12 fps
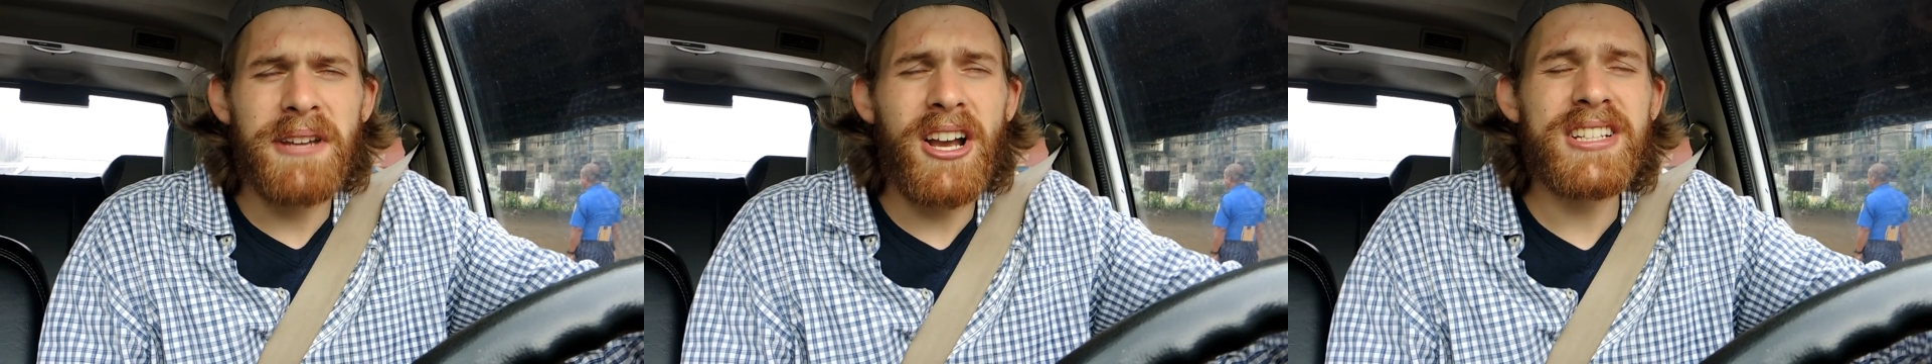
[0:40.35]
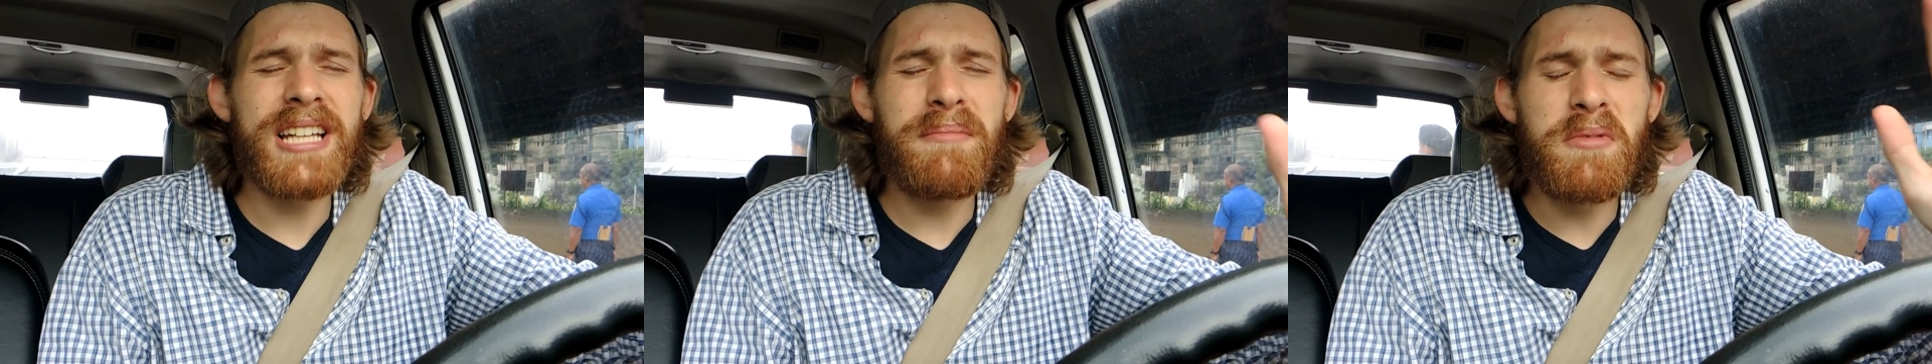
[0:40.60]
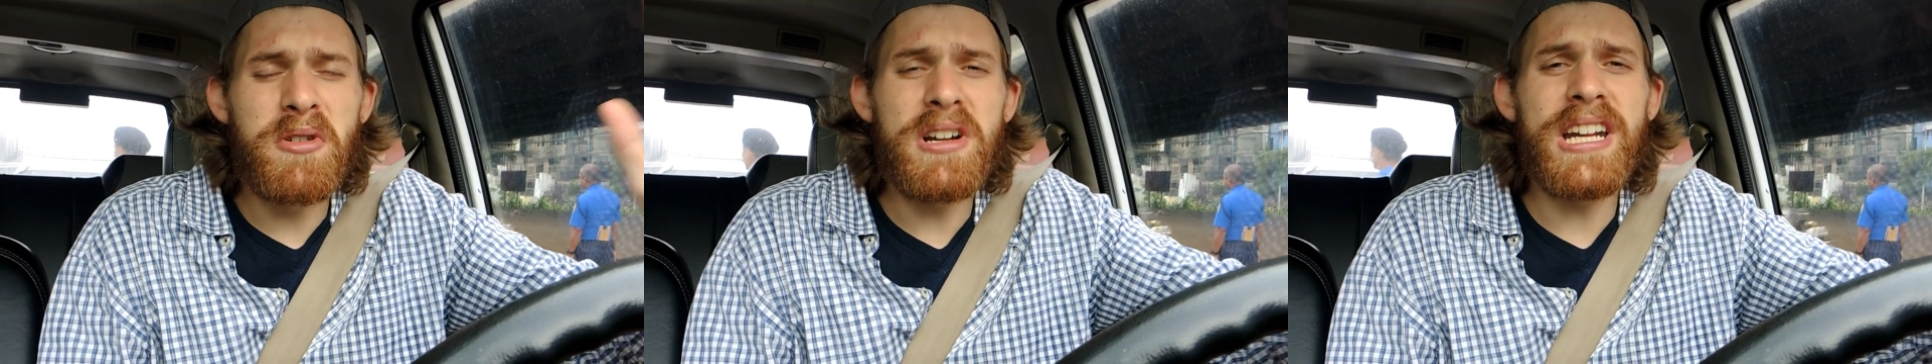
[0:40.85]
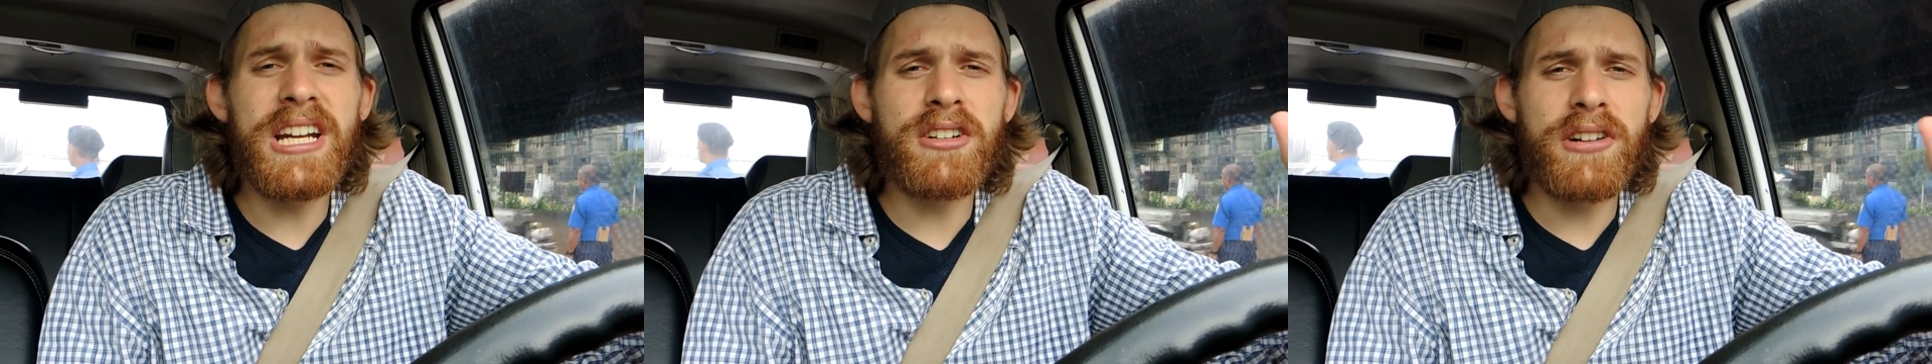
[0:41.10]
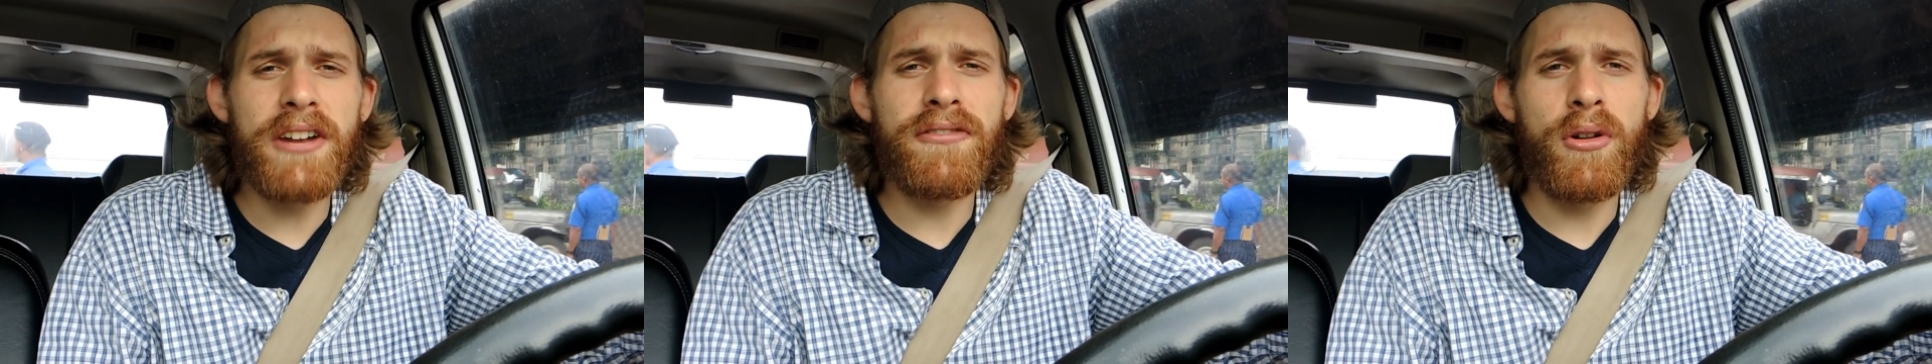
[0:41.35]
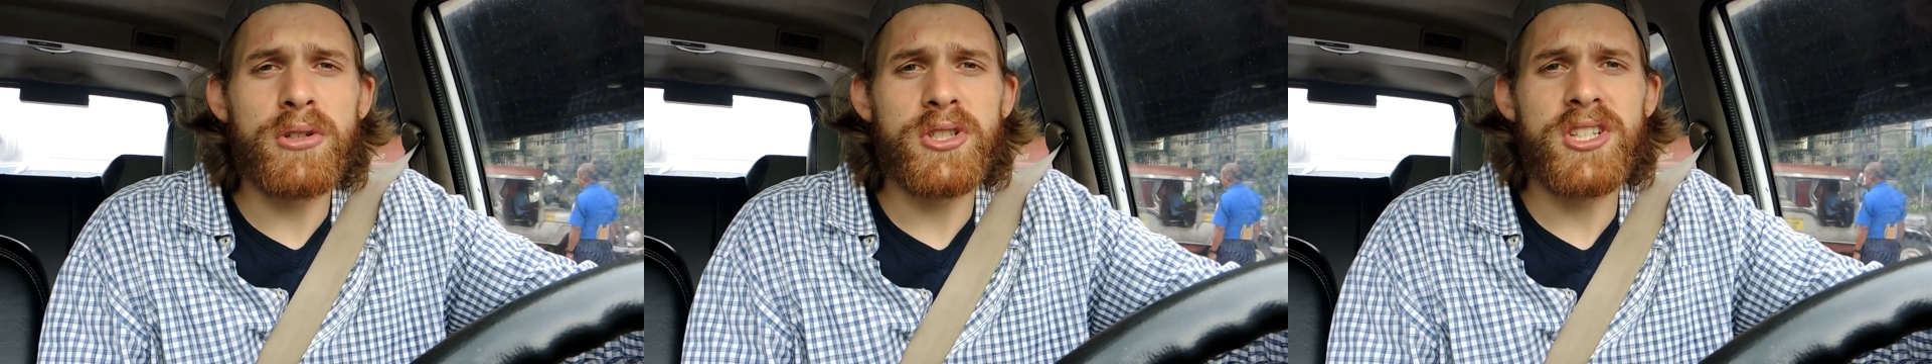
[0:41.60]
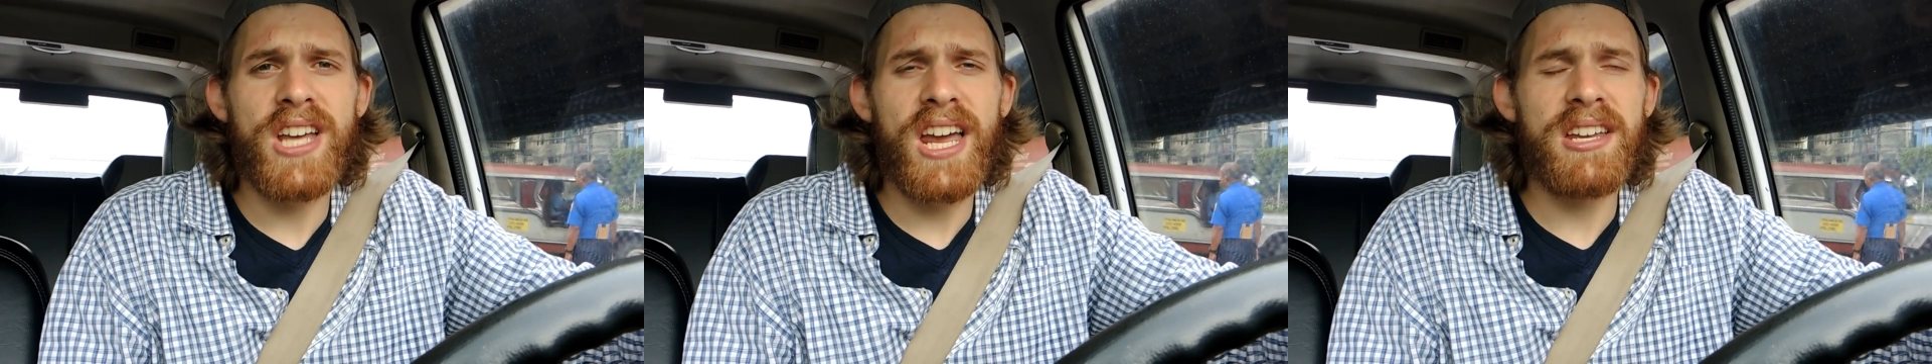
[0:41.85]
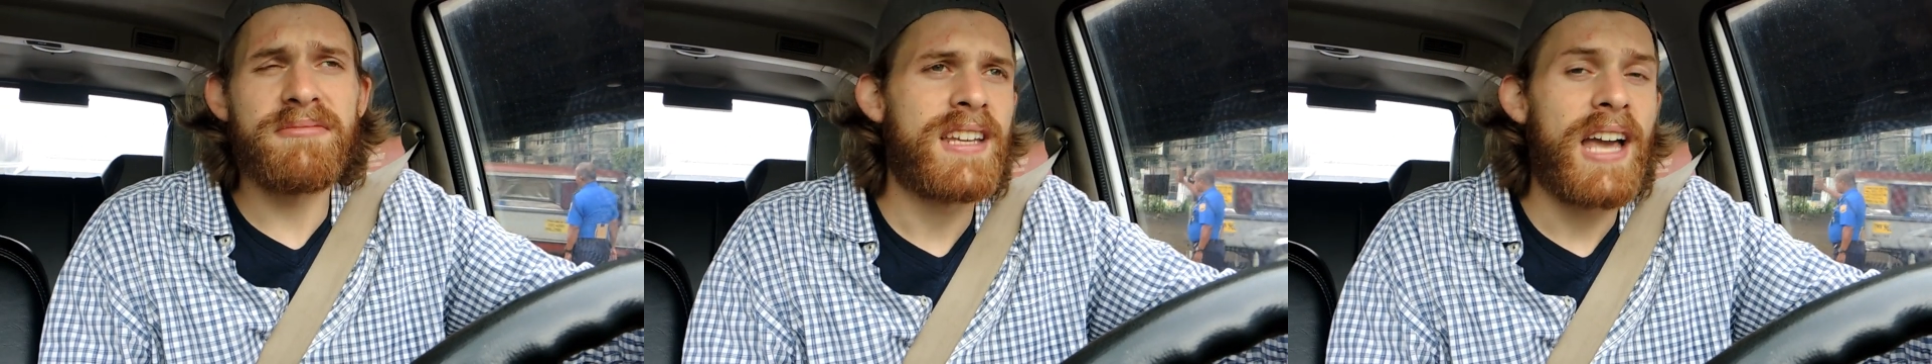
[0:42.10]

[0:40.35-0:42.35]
because I'm really grateful today,